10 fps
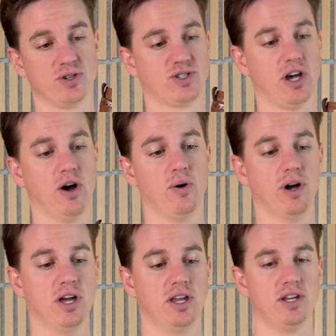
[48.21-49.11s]

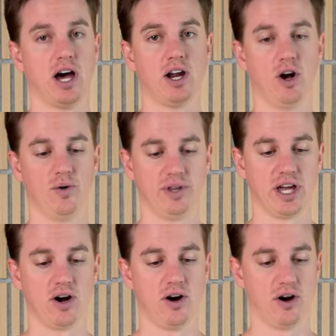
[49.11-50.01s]
So not
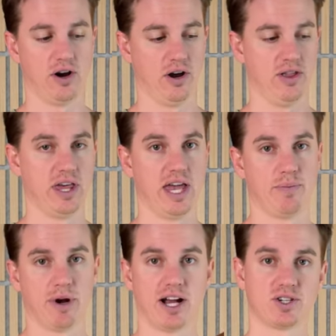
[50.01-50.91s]
only are they
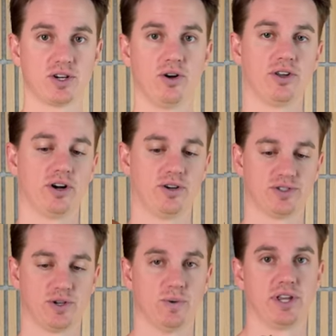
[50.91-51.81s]
practical, they're
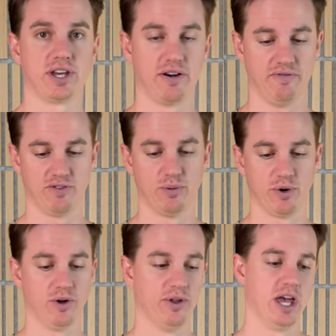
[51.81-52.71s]
also really
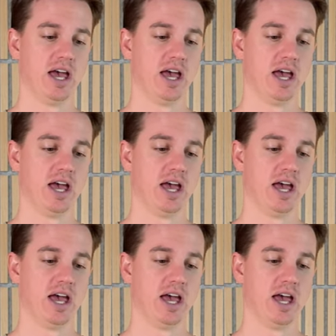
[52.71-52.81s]
comfortable.